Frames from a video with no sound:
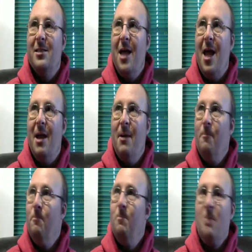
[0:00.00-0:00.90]
say,
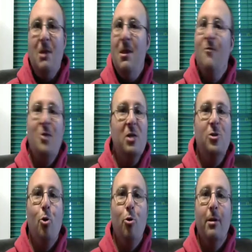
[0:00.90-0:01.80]
never
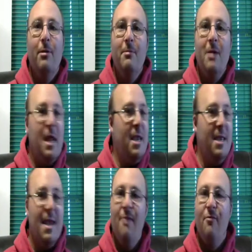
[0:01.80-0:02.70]
gets old.
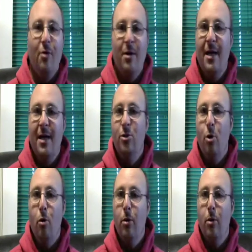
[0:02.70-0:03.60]
Never gets
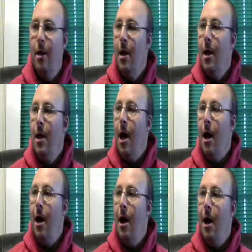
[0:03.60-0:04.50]
old.
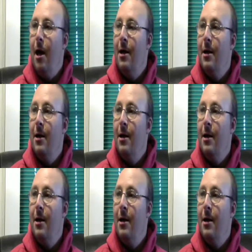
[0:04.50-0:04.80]
From